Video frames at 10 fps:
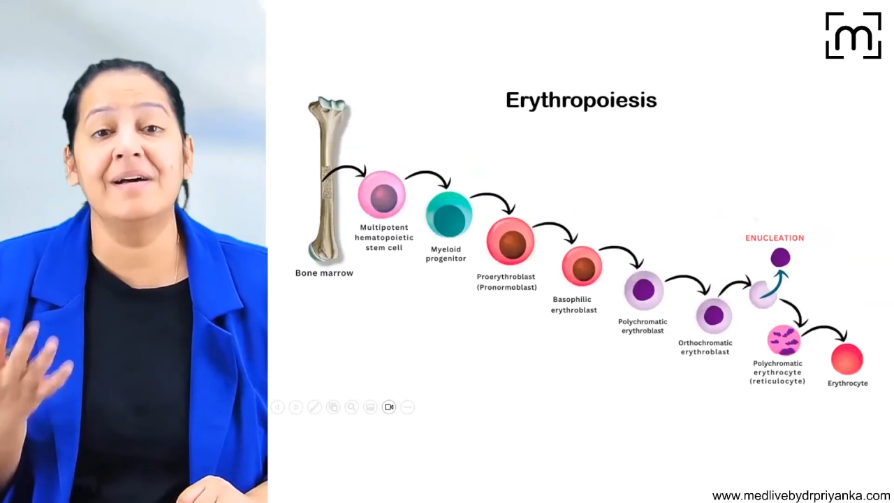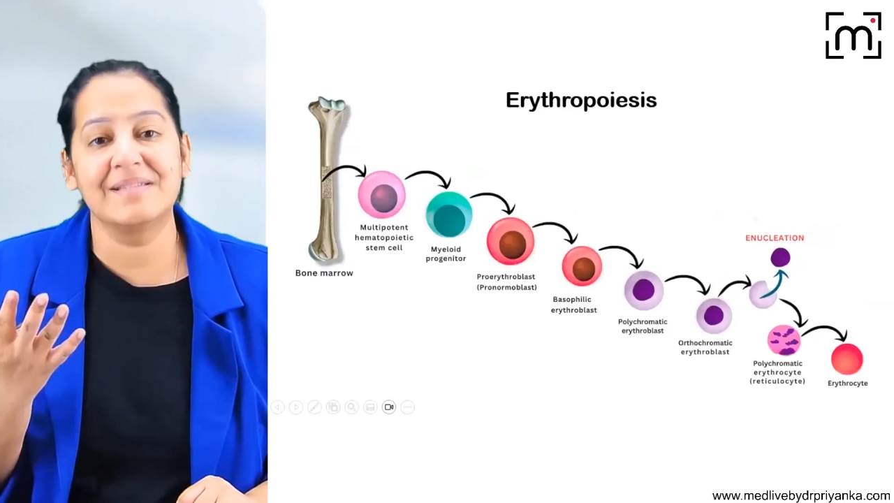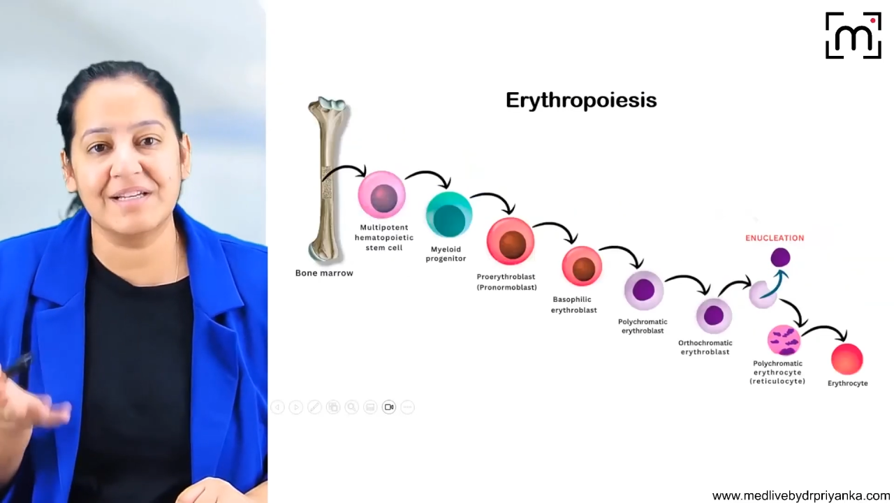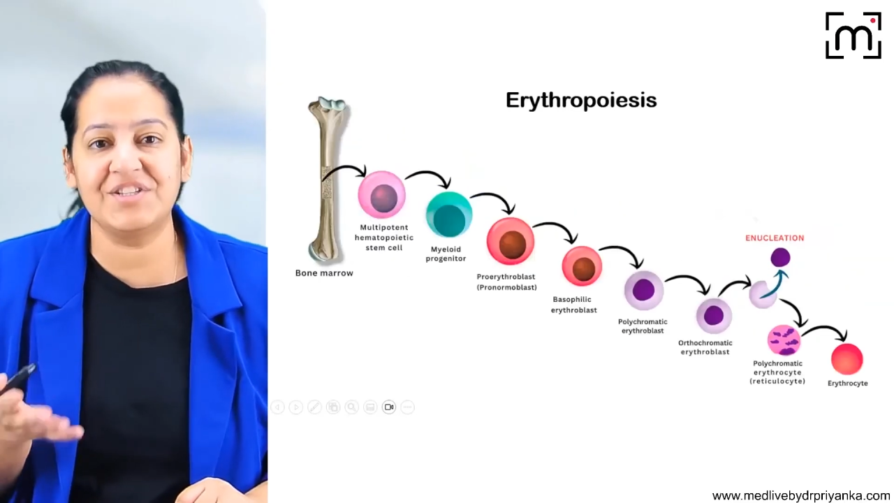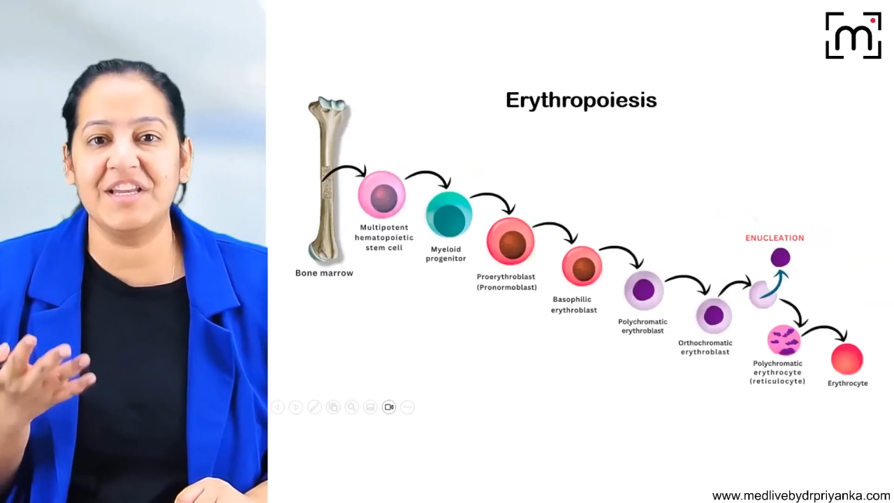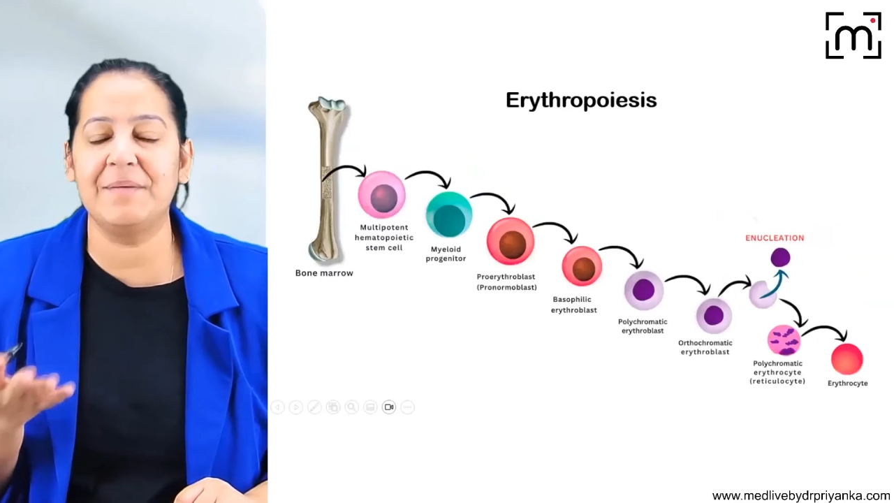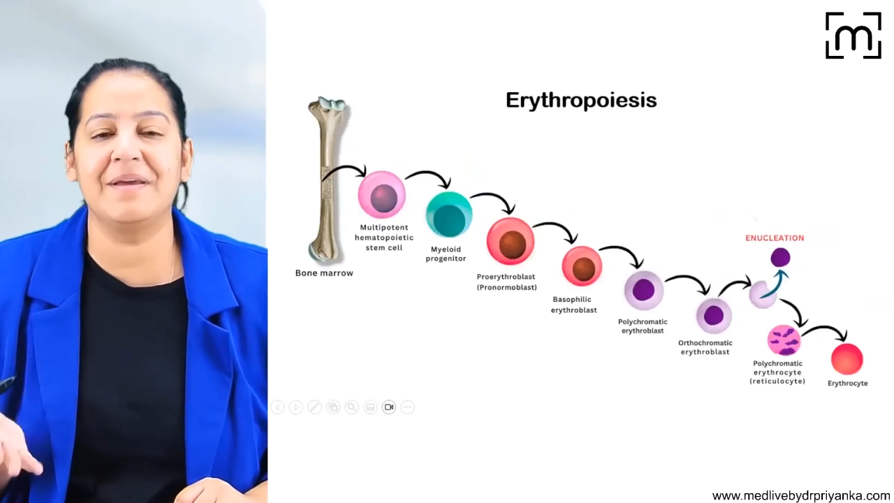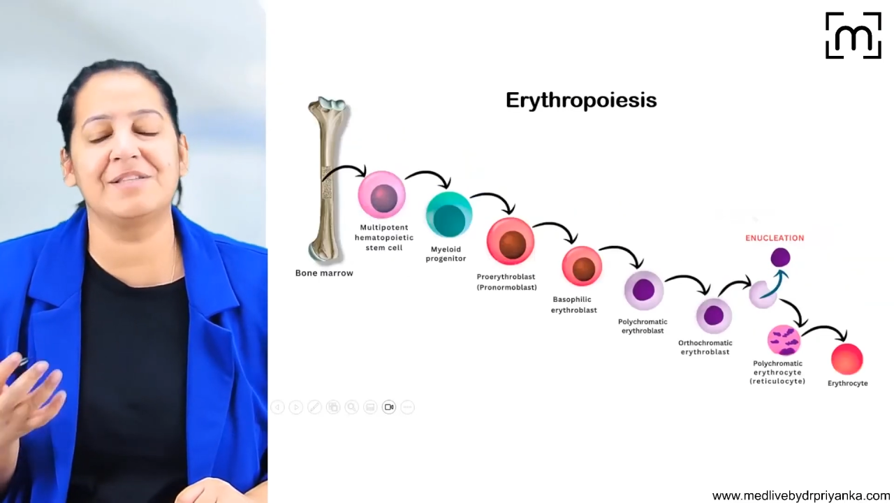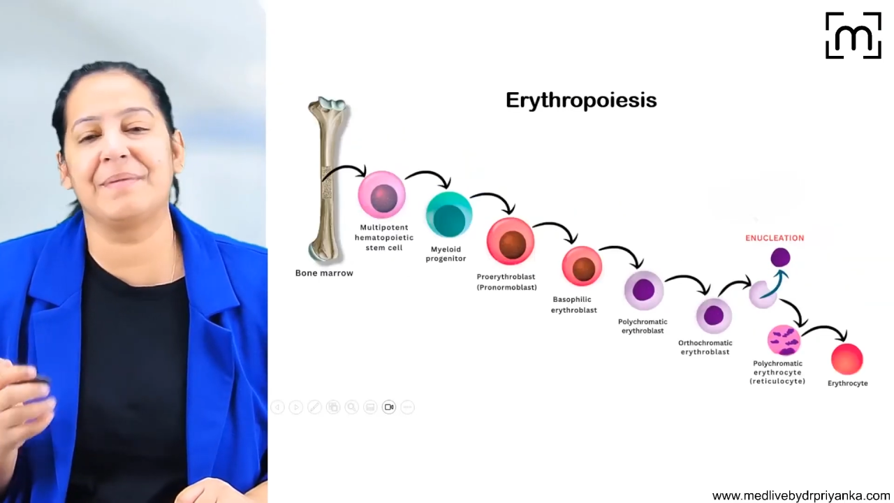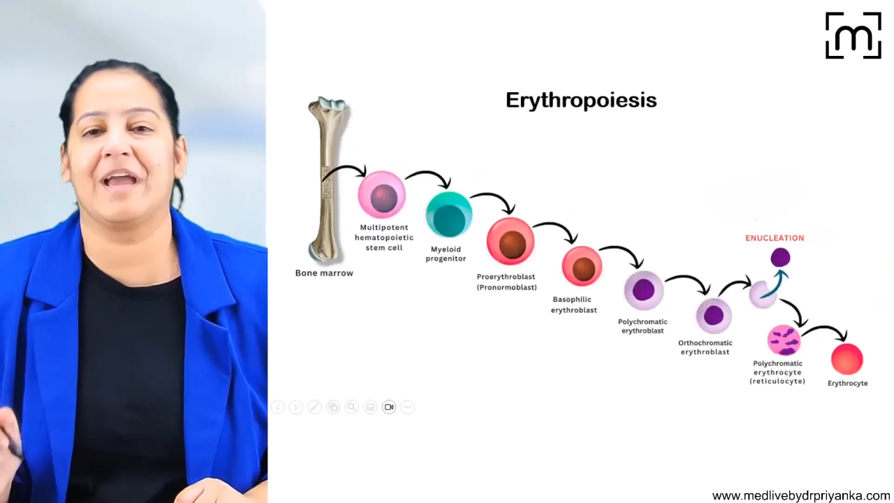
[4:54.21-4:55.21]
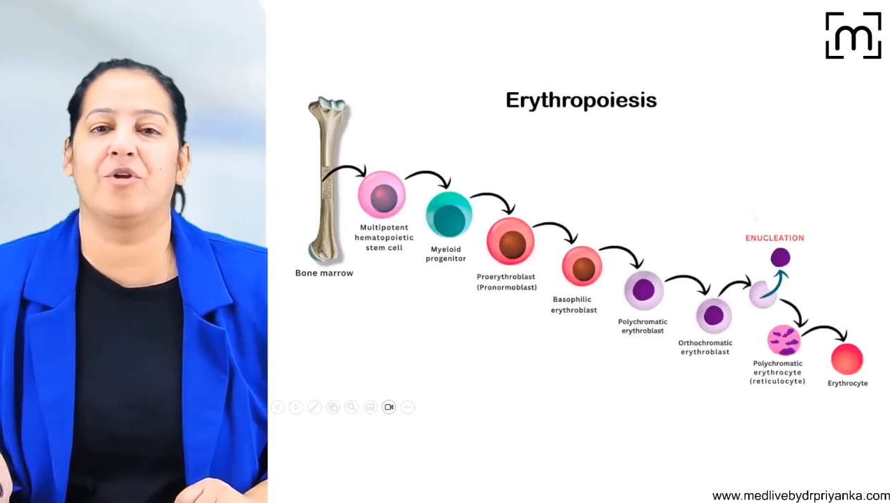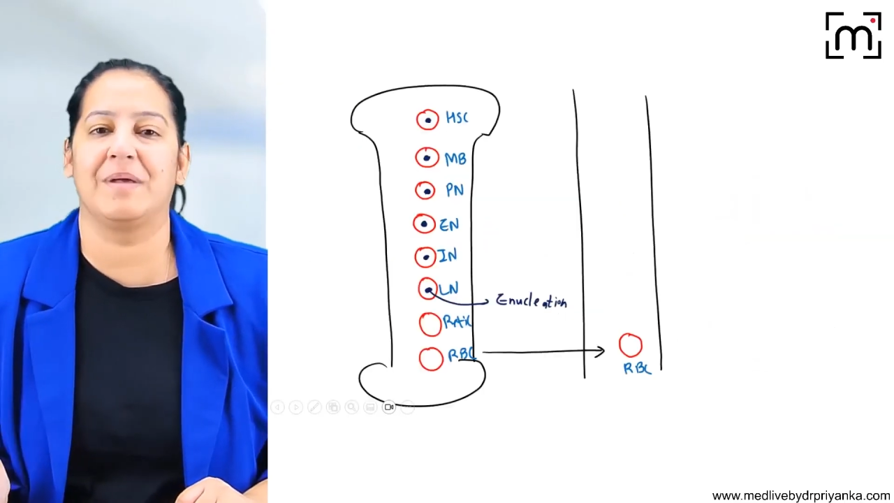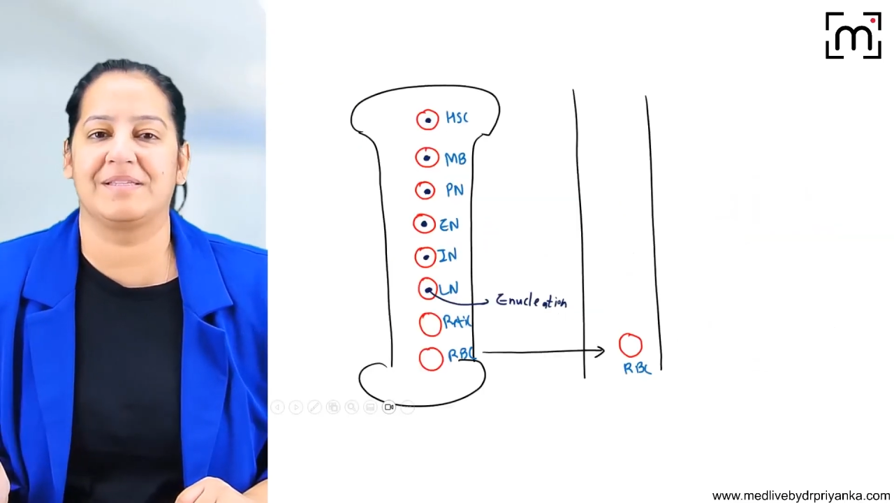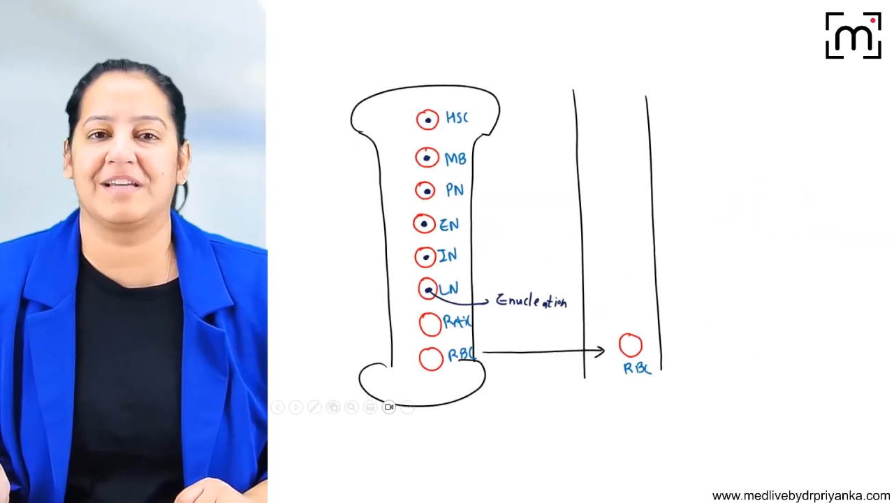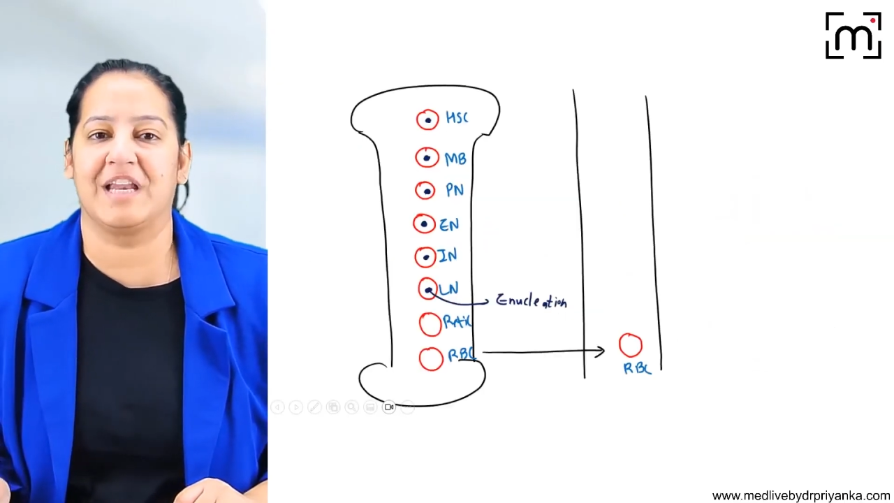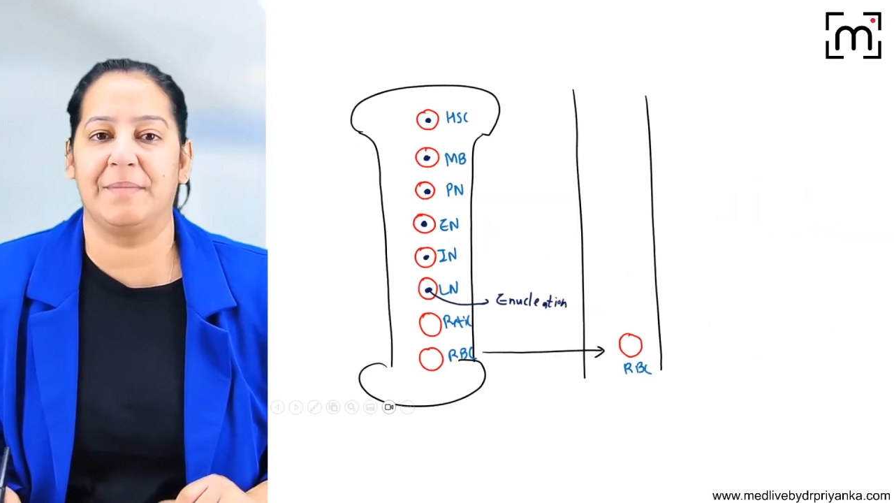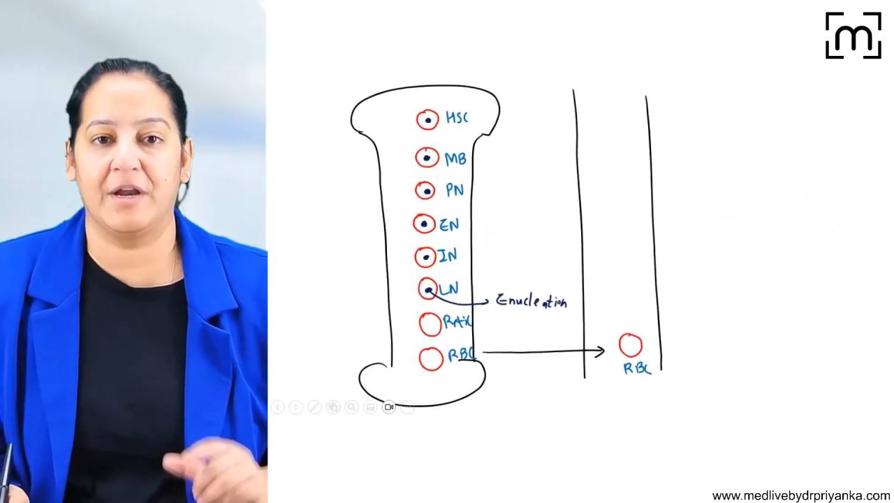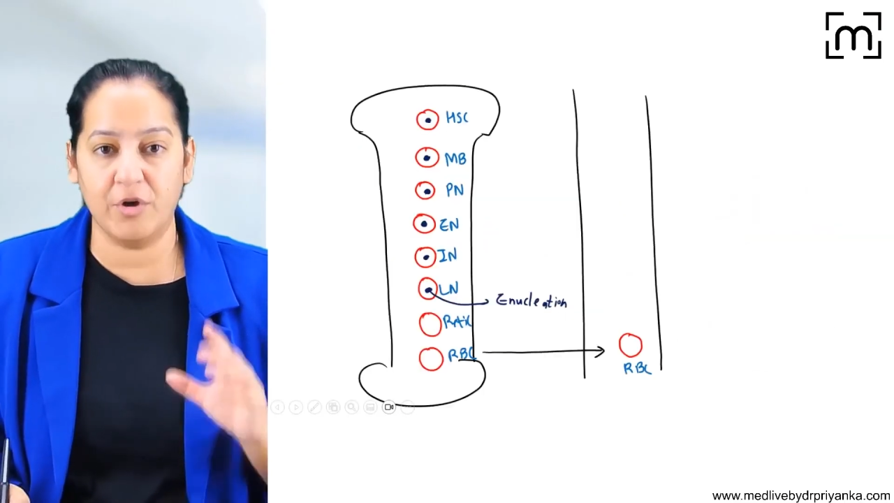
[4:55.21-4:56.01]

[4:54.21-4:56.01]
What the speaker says: Such anemia is megaloblastic anemia.